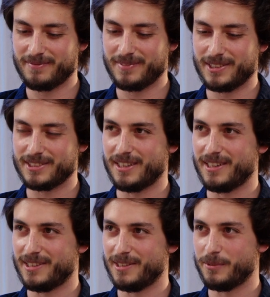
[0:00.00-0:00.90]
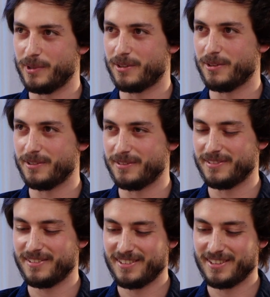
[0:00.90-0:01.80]
society we call
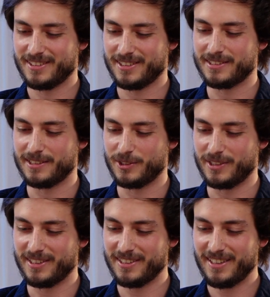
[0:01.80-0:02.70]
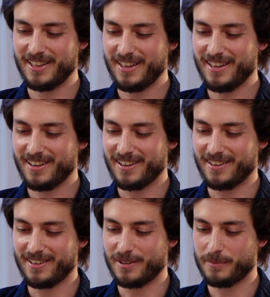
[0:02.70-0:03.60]
SSCR,
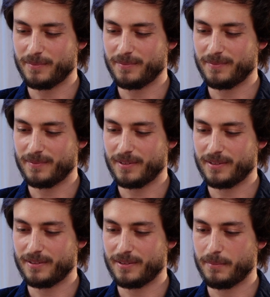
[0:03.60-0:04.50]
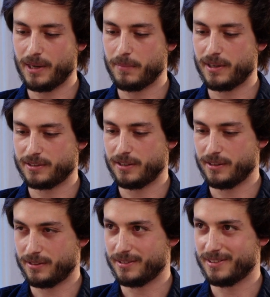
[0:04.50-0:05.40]
my marks
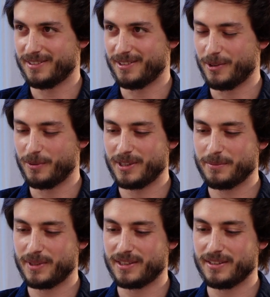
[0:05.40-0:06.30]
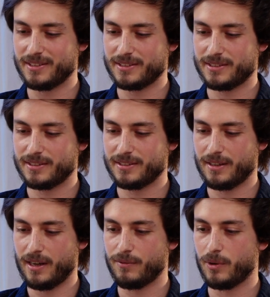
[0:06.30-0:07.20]
got lower, because
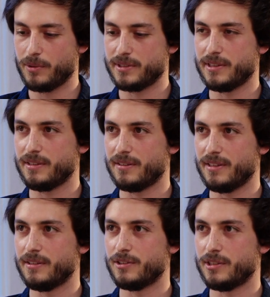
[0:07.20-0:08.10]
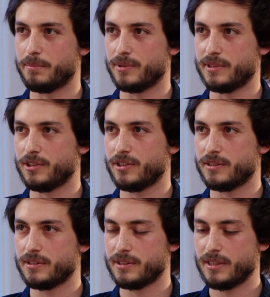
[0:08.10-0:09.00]
I've always seen leadership
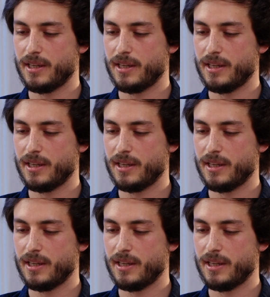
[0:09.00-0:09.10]
positions